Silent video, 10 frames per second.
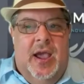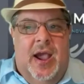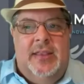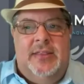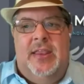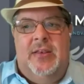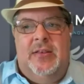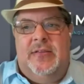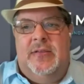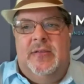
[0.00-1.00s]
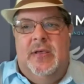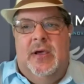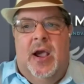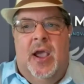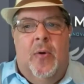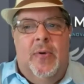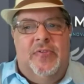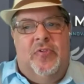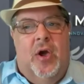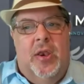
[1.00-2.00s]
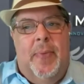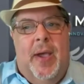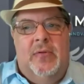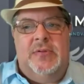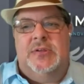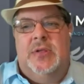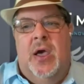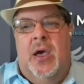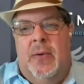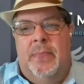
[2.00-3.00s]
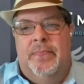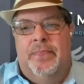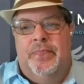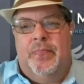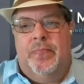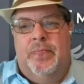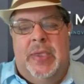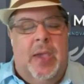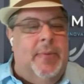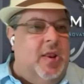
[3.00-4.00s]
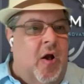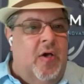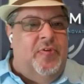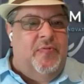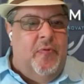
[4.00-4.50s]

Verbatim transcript: I didn't, I always thought about um, becoming an author